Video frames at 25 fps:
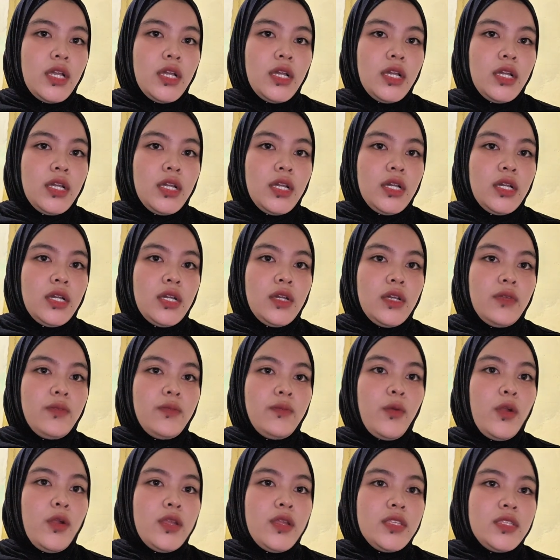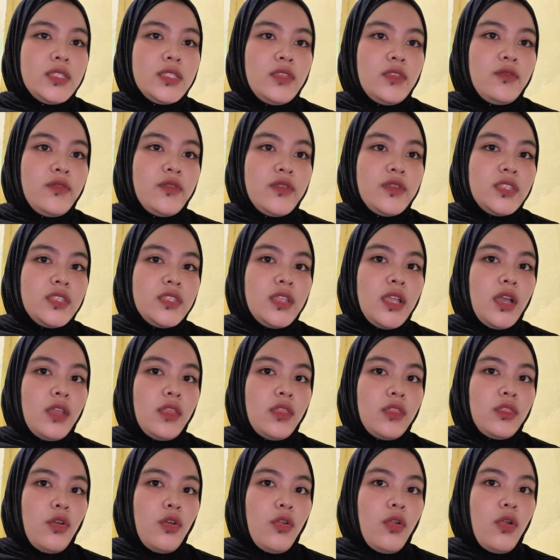as police
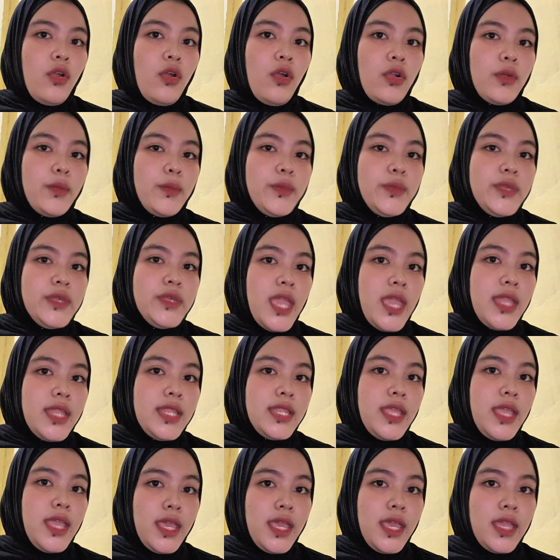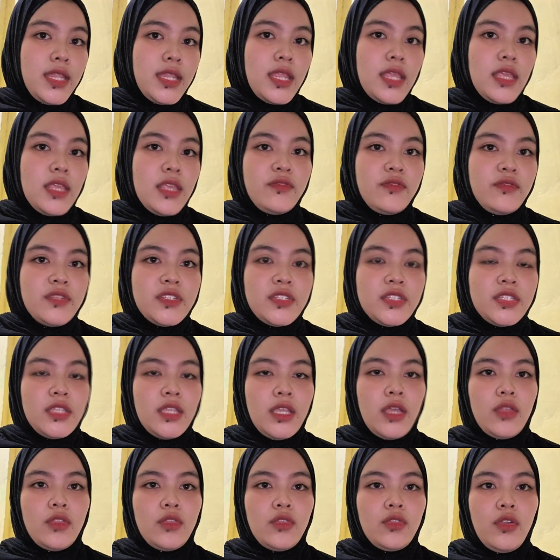investigator or BNN
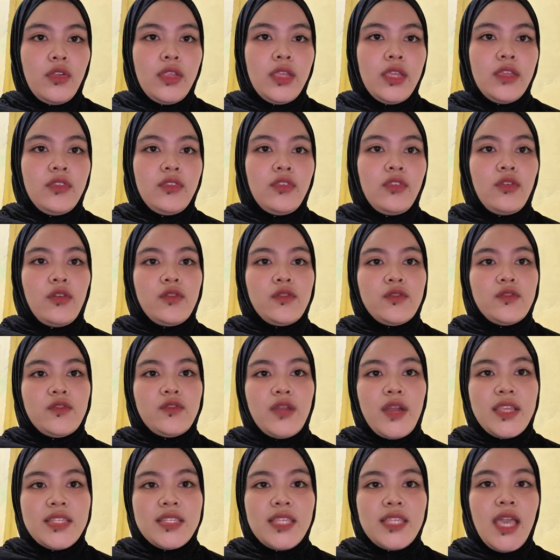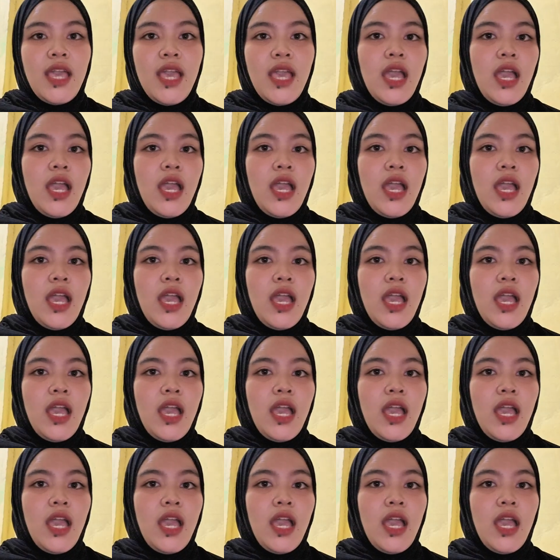investigator. In contrast,